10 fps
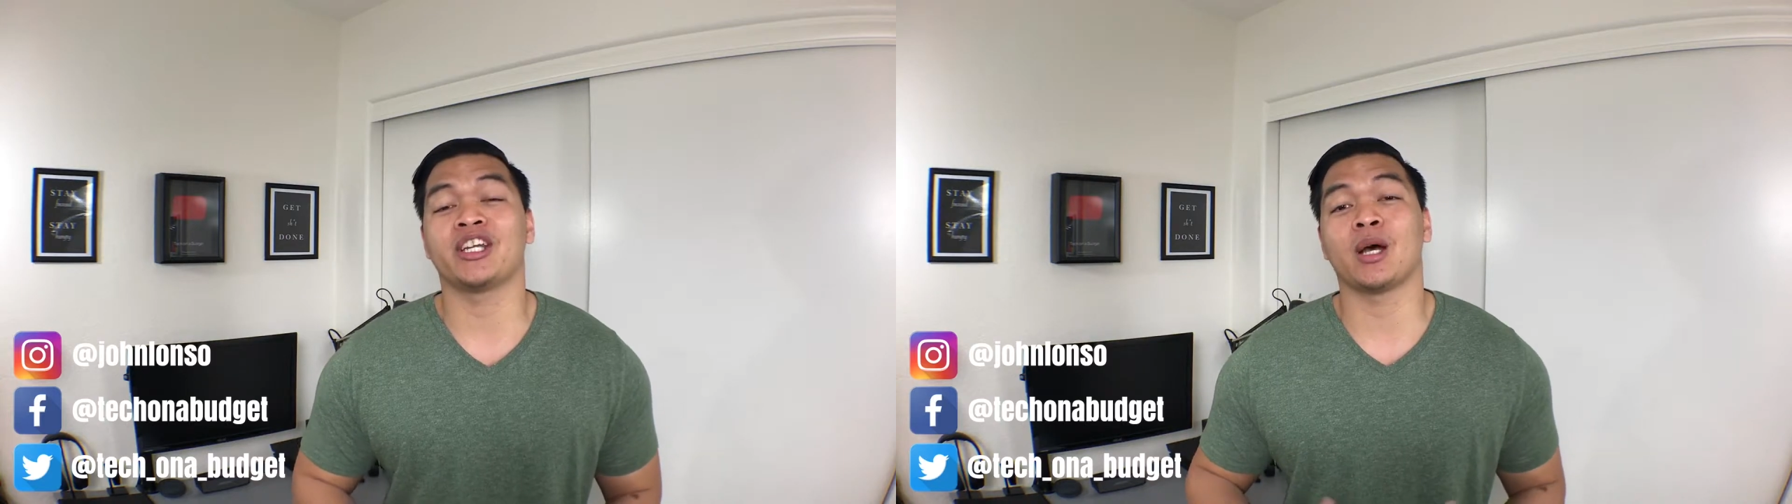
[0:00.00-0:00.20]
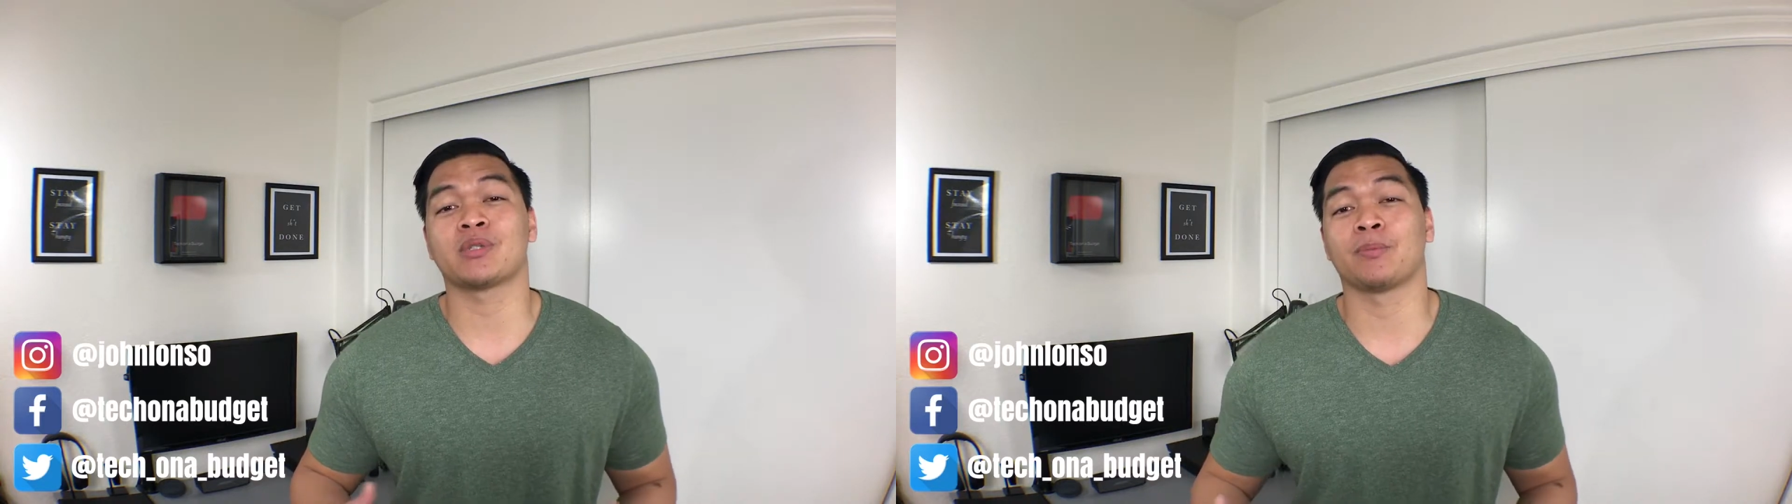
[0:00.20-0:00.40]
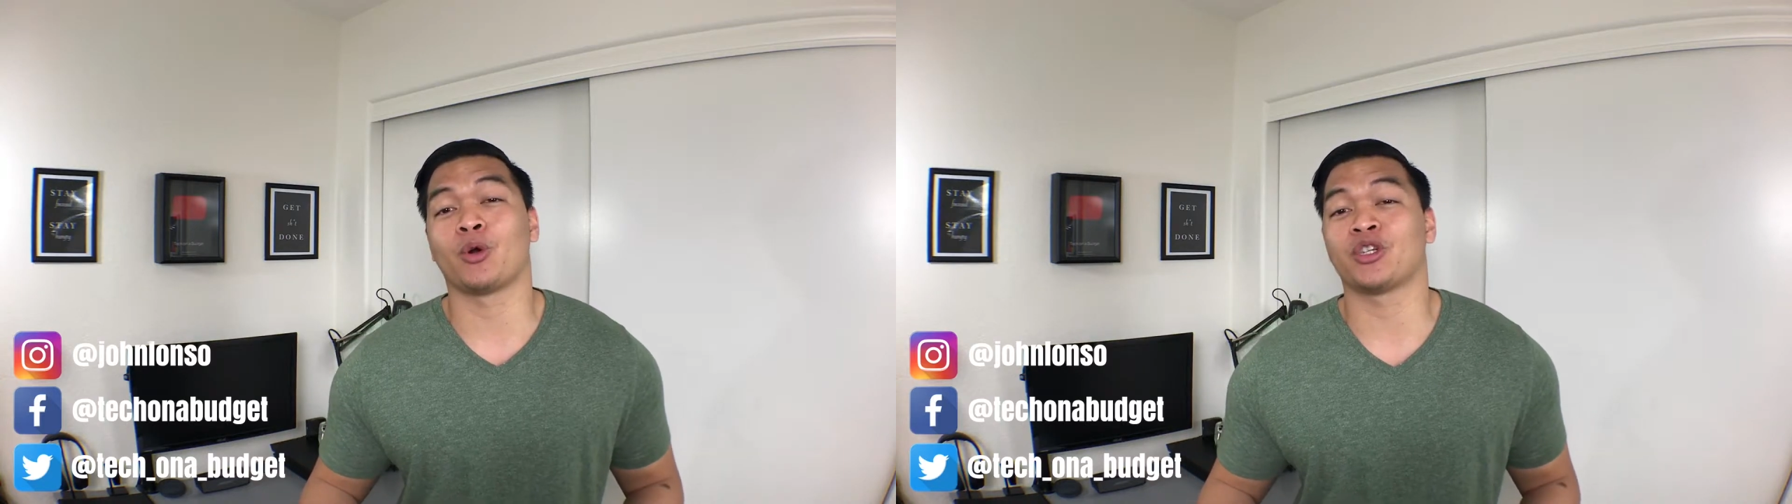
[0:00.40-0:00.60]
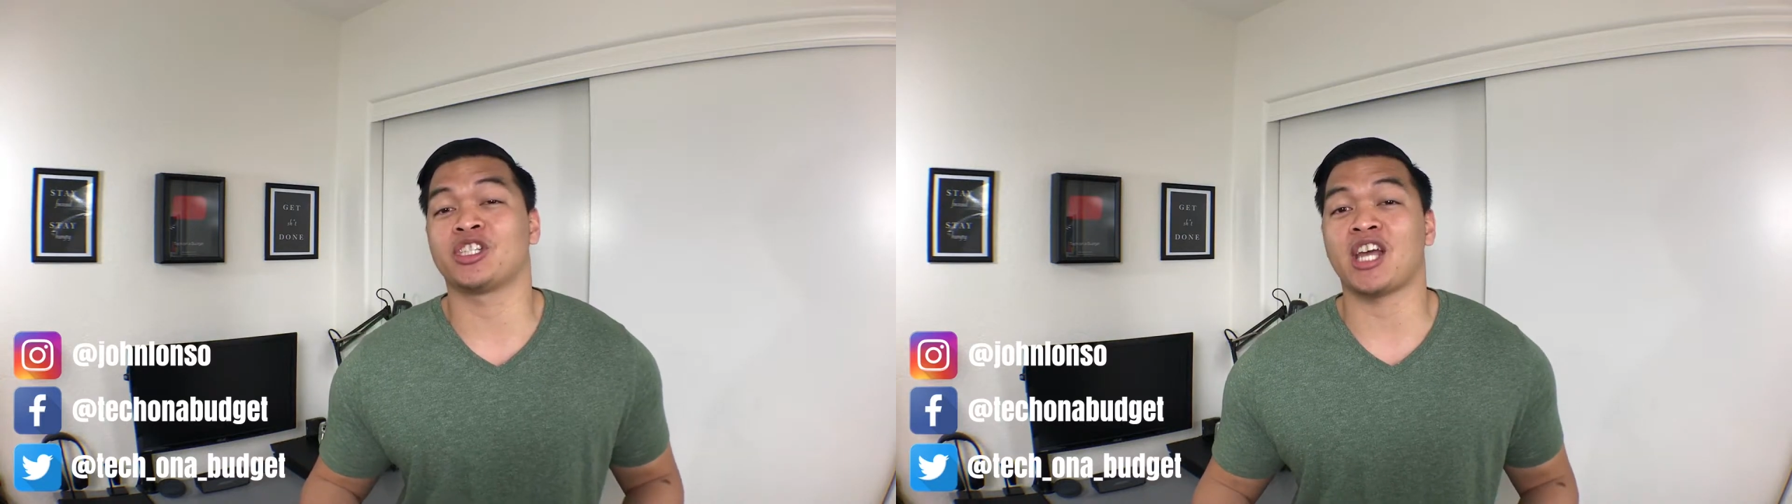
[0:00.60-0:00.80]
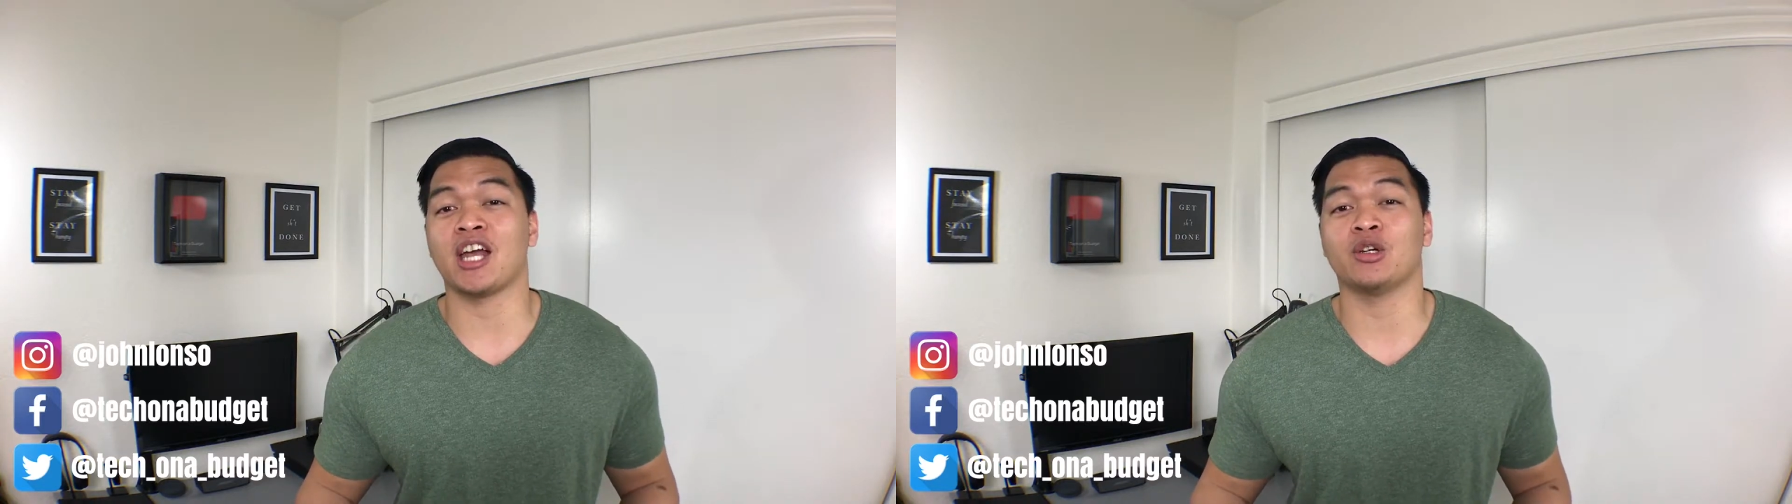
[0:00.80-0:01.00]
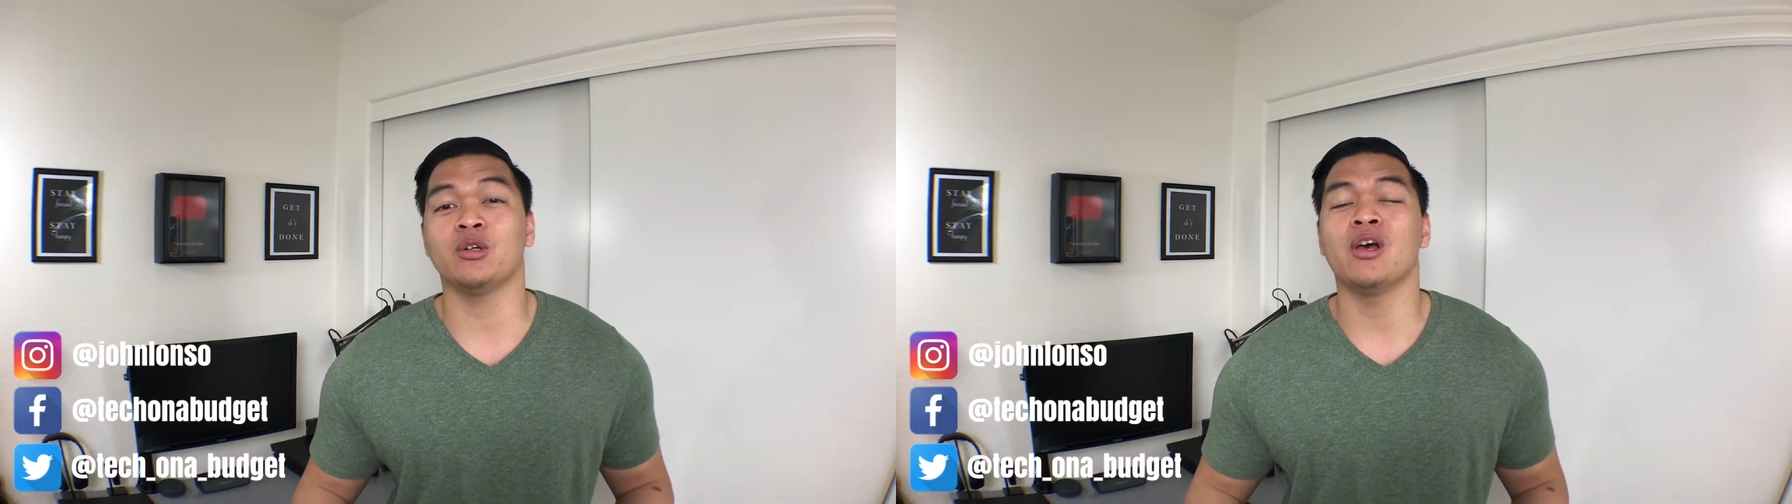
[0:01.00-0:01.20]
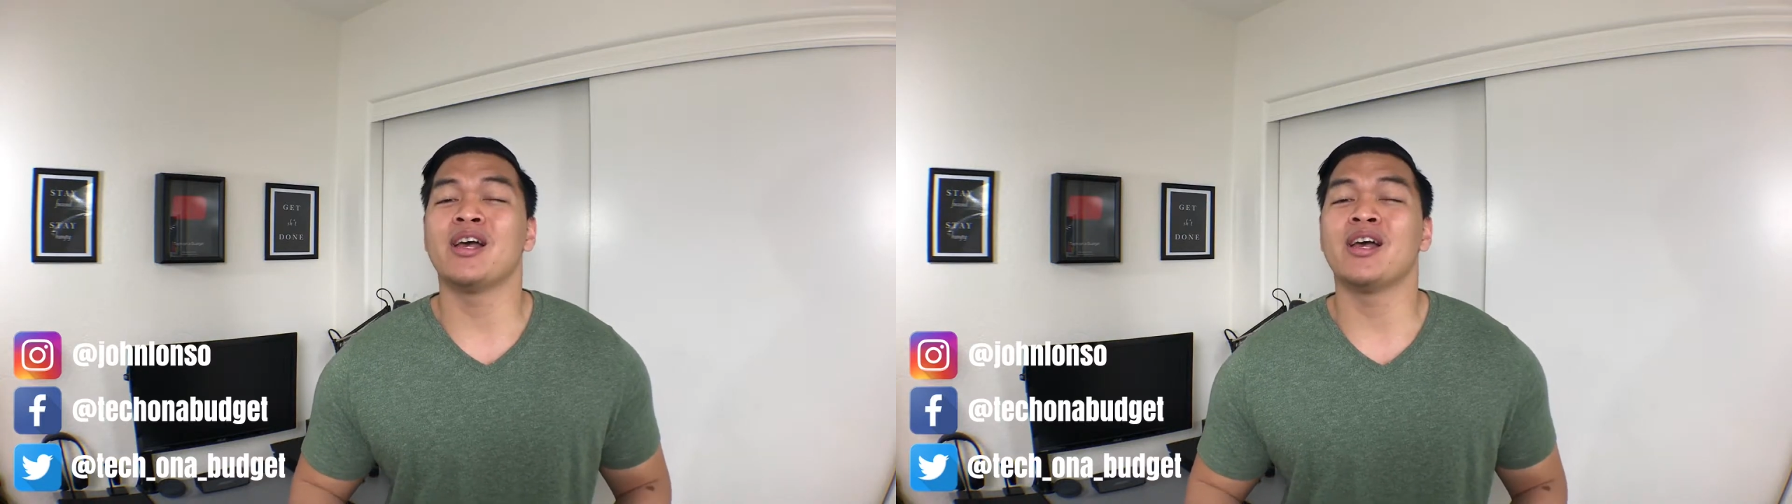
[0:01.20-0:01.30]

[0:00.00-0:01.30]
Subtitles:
help support the channel